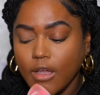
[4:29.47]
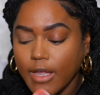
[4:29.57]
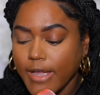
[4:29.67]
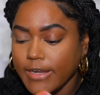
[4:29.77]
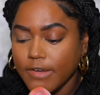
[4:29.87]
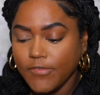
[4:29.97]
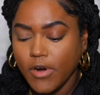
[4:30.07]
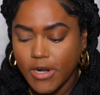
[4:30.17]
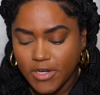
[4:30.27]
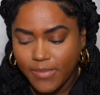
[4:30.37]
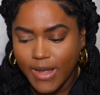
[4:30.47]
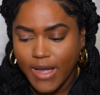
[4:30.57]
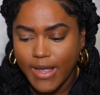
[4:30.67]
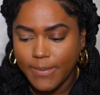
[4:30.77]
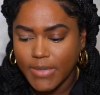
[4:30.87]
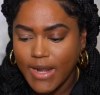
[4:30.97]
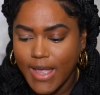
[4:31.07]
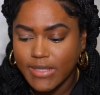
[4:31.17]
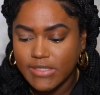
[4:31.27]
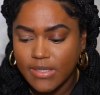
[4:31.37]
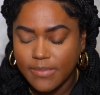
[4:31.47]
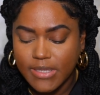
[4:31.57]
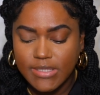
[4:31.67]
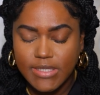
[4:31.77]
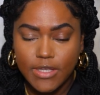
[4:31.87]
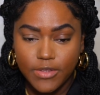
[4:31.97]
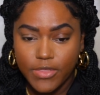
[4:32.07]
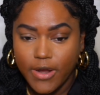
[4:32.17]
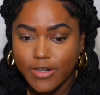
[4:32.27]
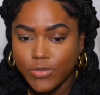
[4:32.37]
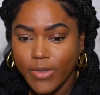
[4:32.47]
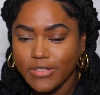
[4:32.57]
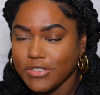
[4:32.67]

Okay, and then for under my eye, I'm going to add some concealer there as well